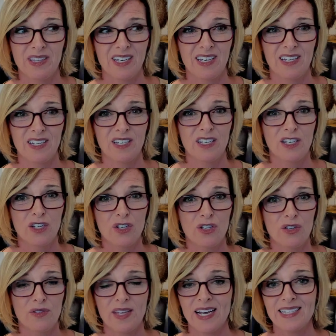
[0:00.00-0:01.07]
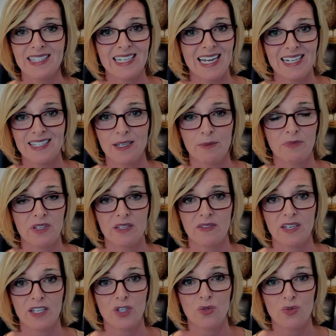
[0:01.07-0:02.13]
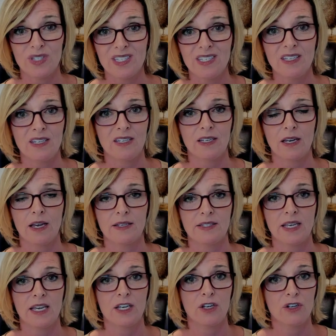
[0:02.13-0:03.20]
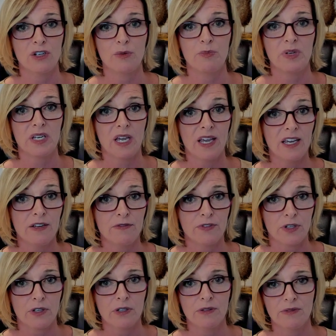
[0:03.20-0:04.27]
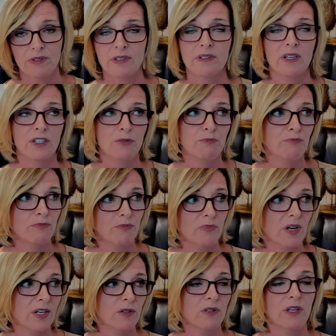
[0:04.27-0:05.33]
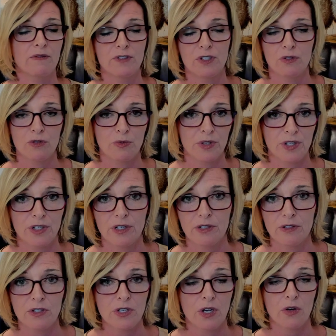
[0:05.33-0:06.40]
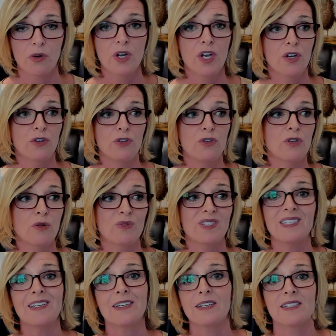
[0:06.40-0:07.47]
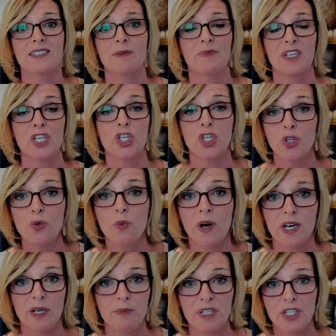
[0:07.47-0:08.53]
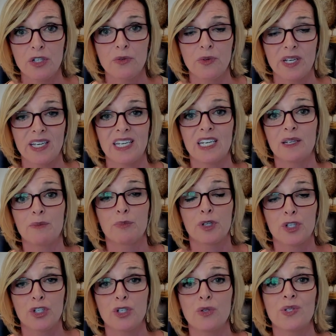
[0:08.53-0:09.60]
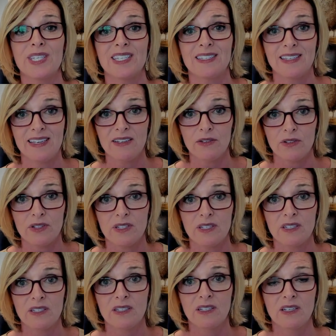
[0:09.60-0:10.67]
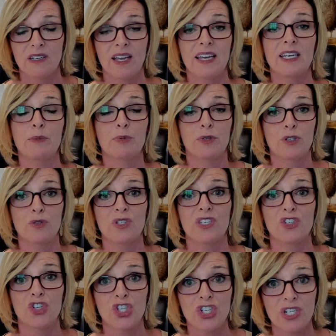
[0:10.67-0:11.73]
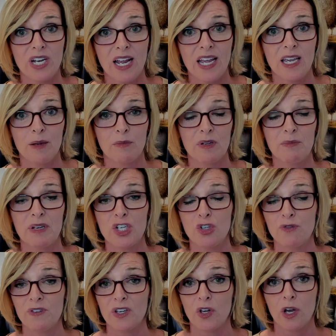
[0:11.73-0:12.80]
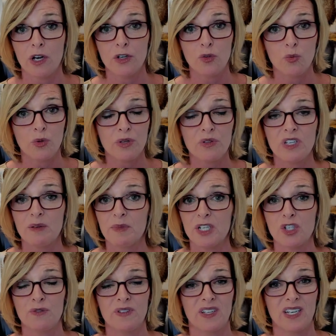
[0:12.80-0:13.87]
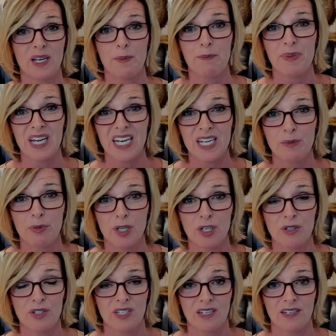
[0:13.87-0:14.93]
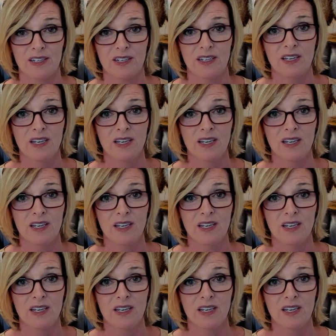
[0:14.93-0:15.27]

then that's not something that you see as a good behavior. And I I don't love to use the word good. So you don't see it as something you want to be doing, and it produces guilt and it produces shame. It makes you feel unworthy. It makes you feel like a bad person.